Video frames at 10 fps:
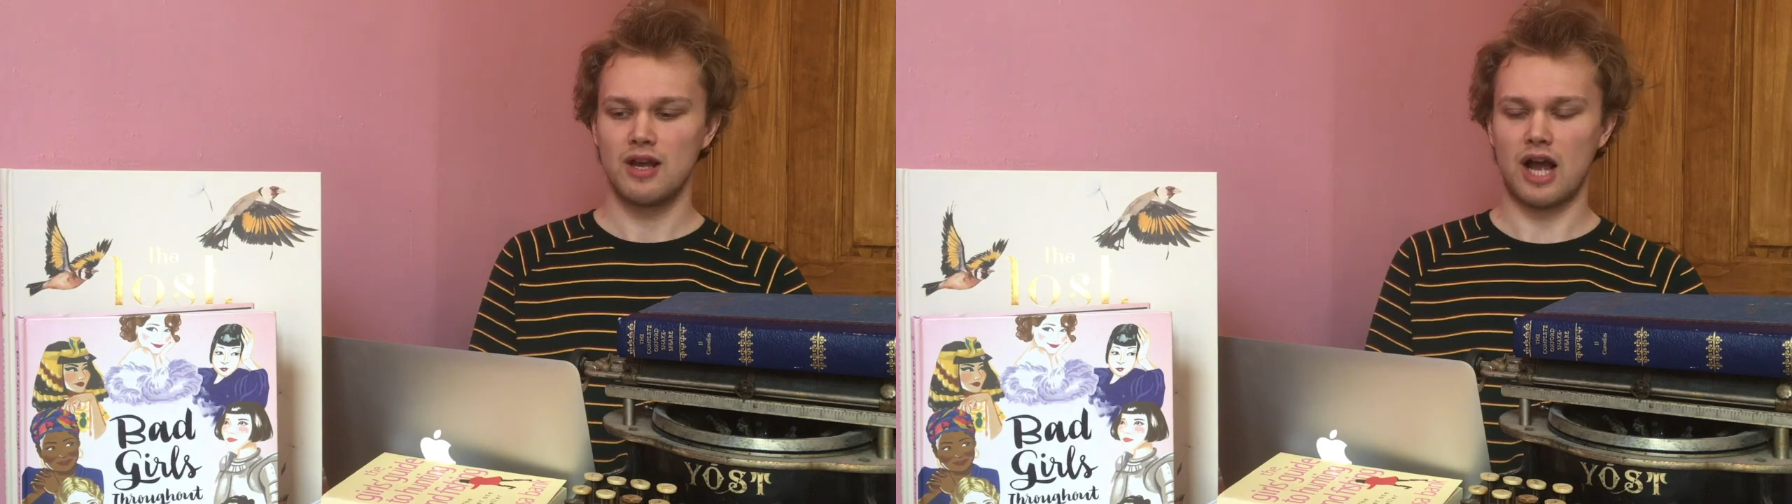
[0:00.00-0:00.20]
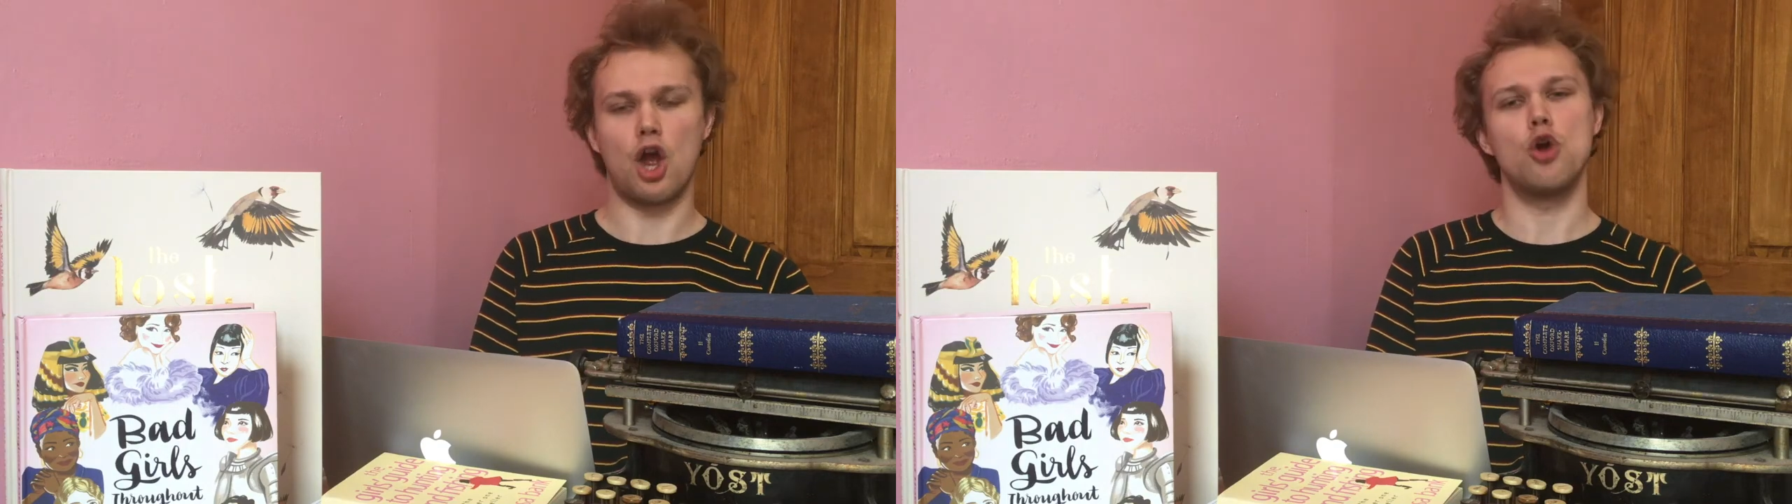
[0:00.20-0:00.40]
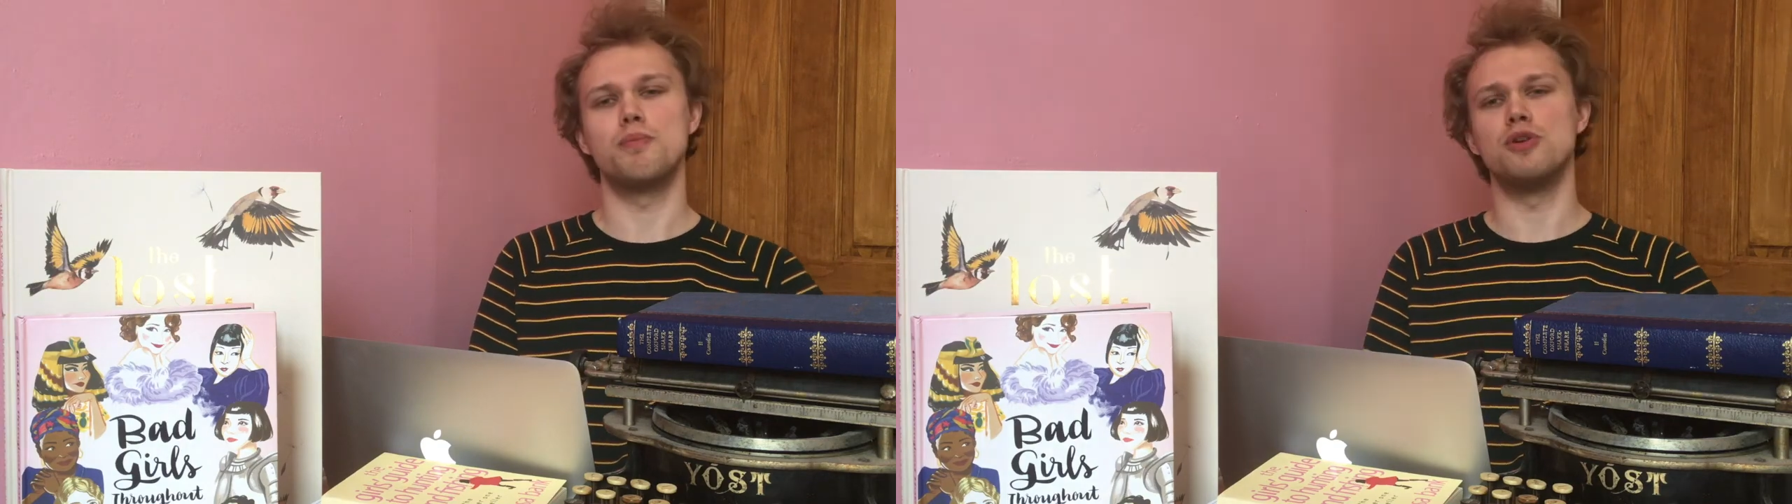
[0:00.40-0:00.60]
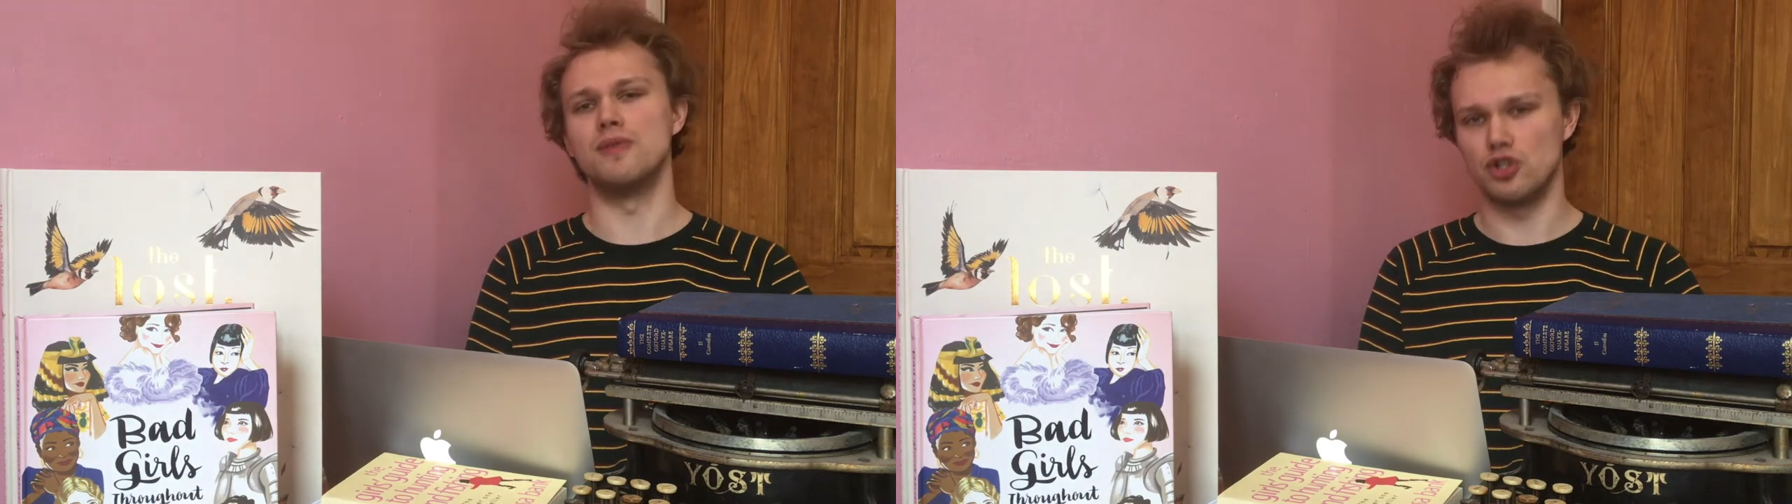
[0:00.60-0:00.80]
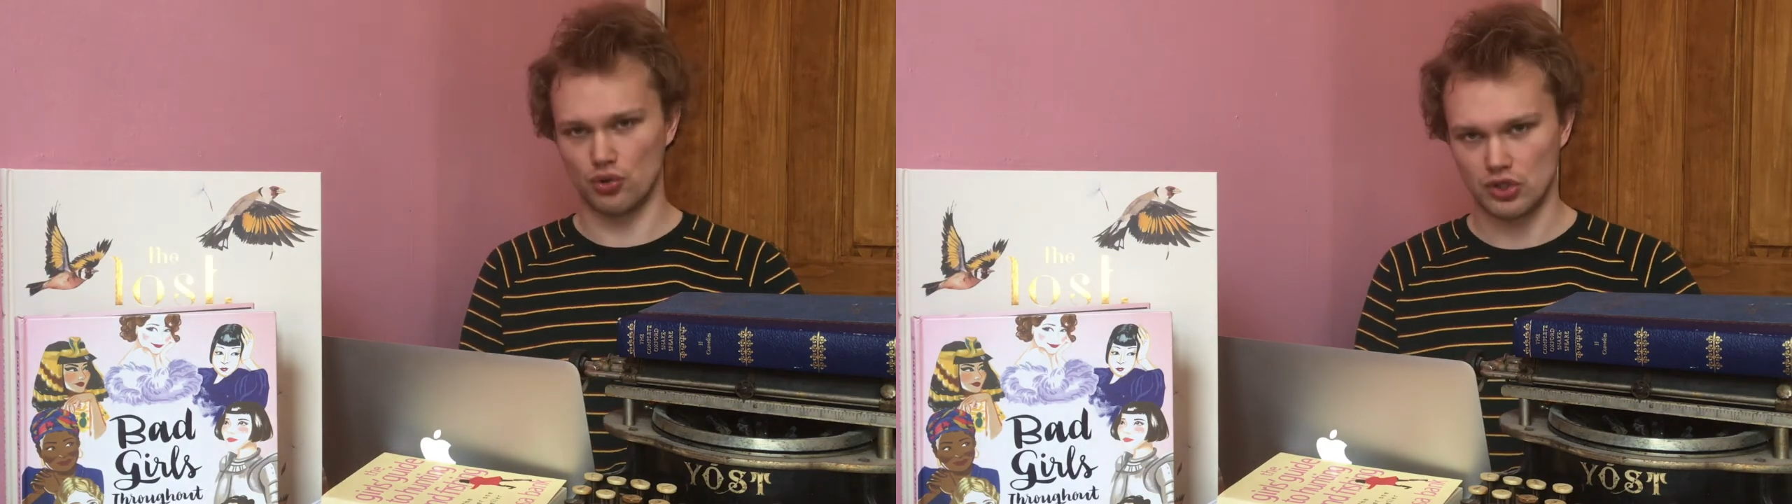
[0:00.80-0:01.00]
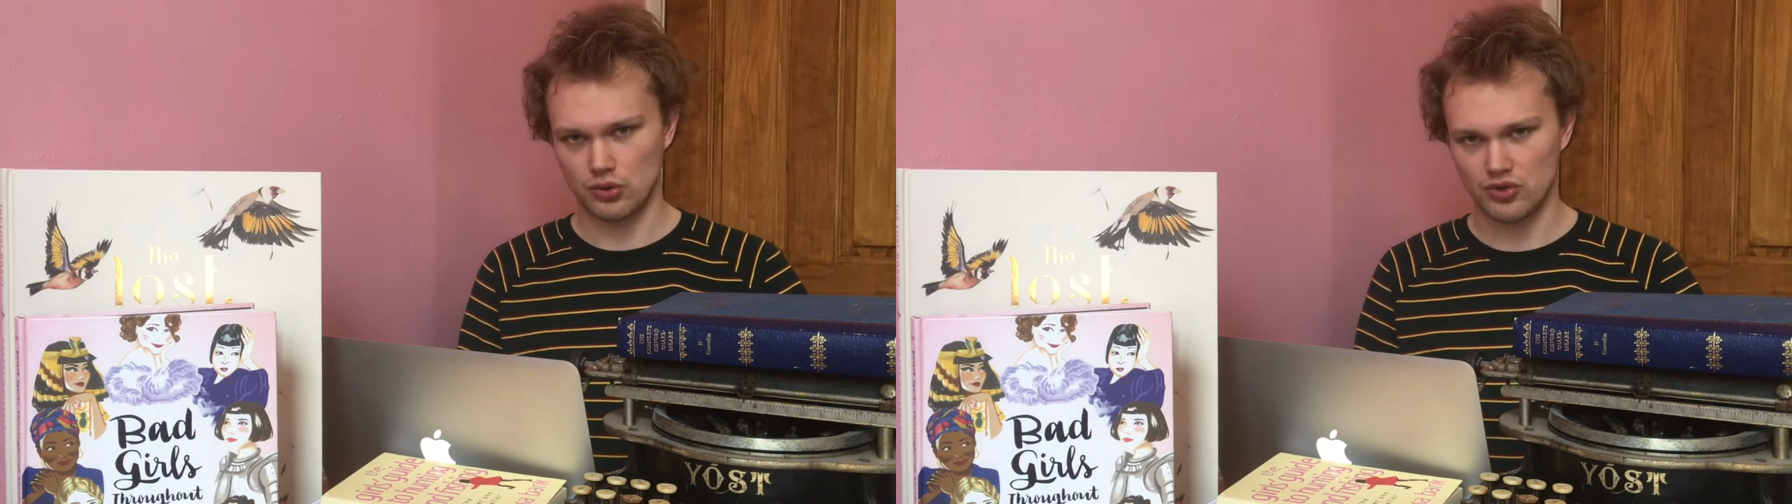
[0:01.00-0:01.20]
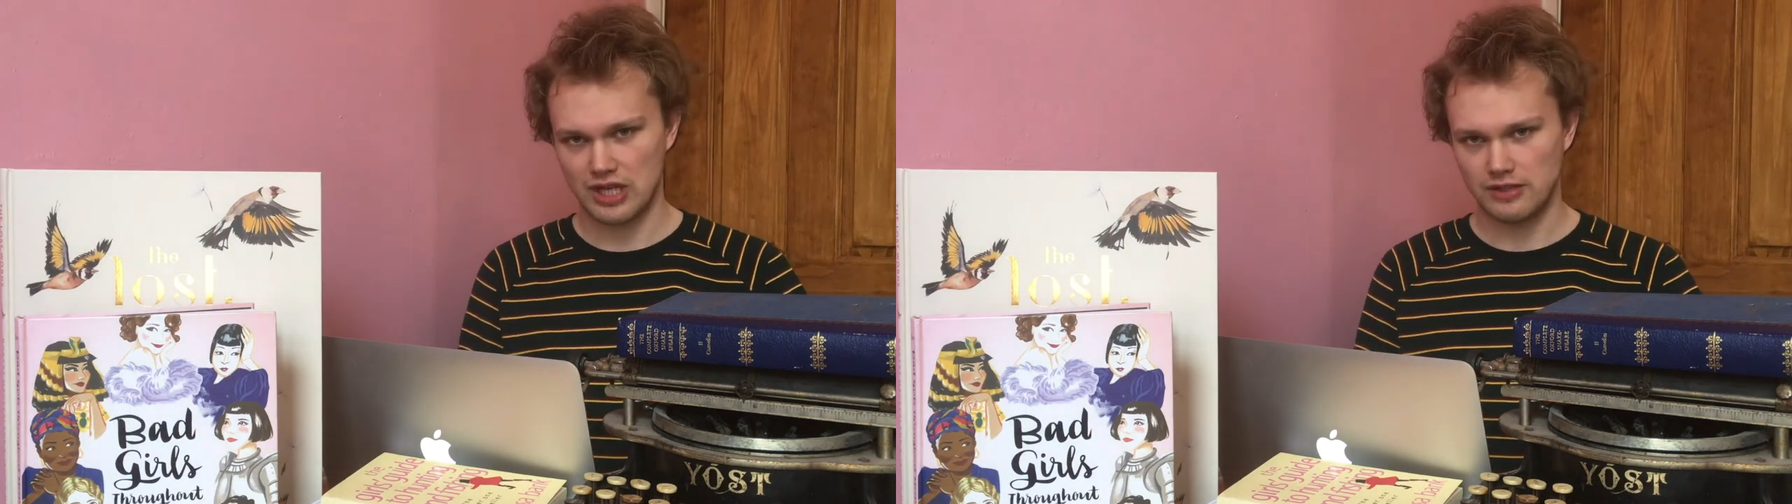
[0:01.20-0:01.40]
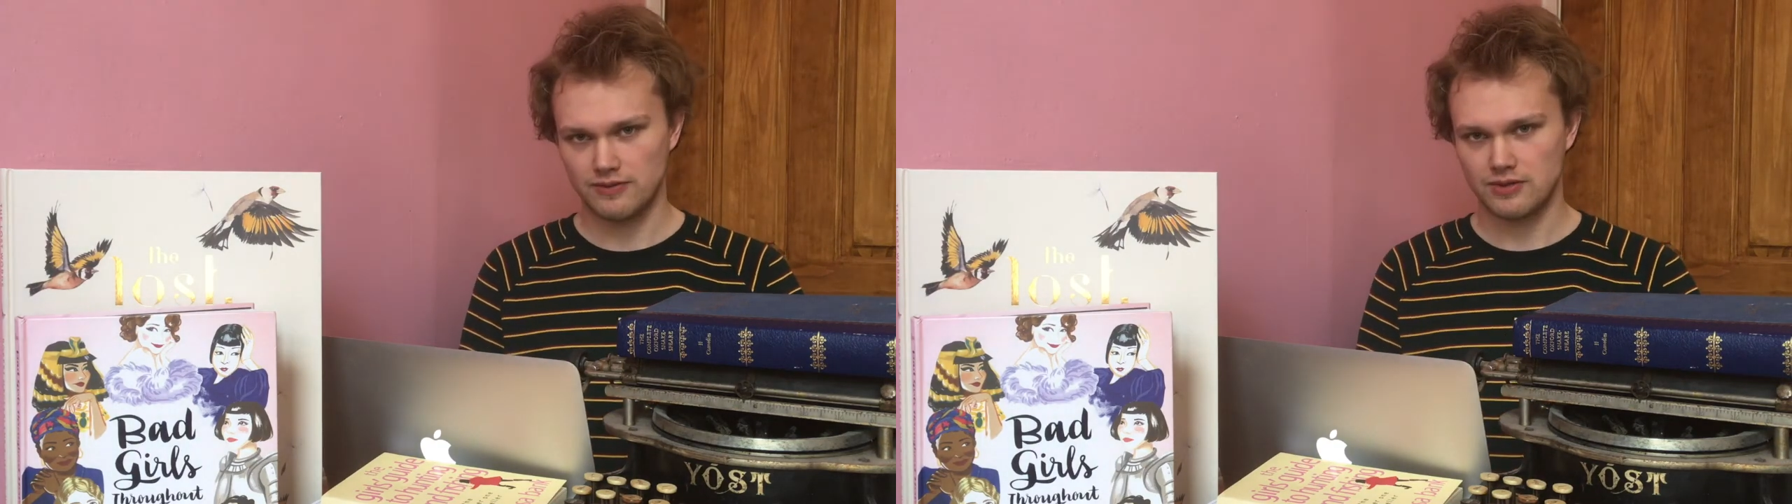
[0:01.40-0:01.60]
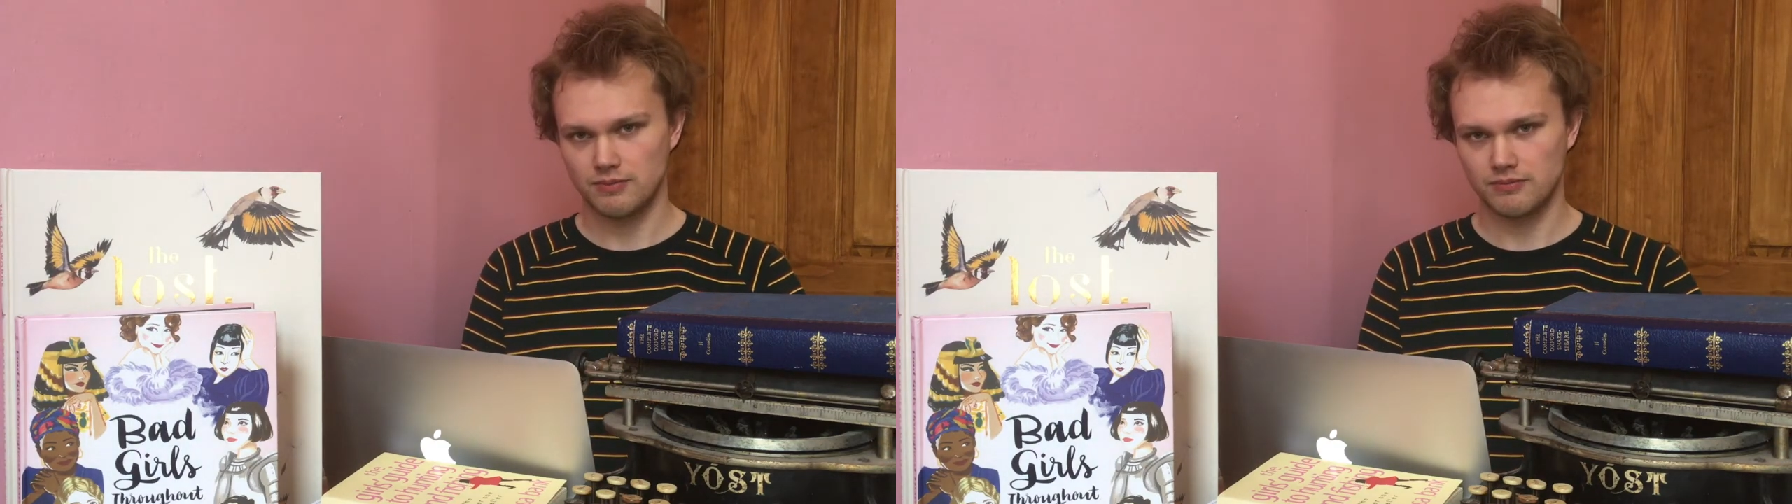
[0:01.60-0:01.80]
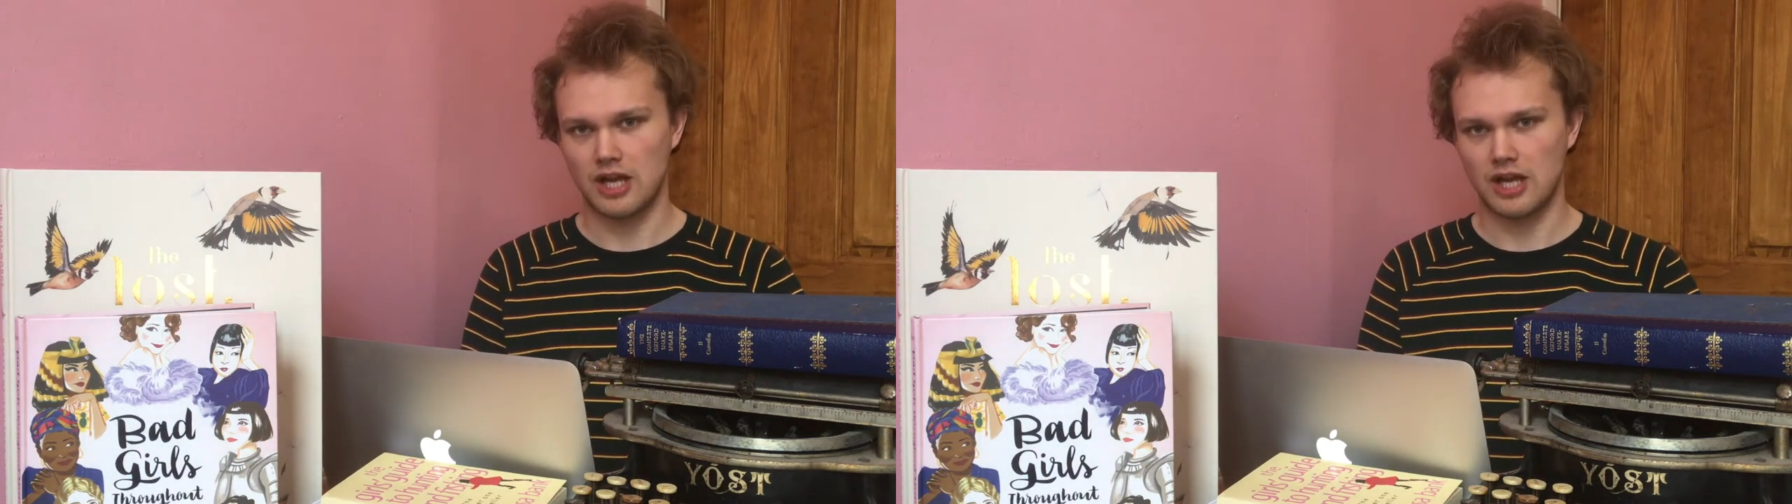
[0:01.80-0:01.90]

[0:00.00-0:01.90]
I hope you've enjoyed yourselves.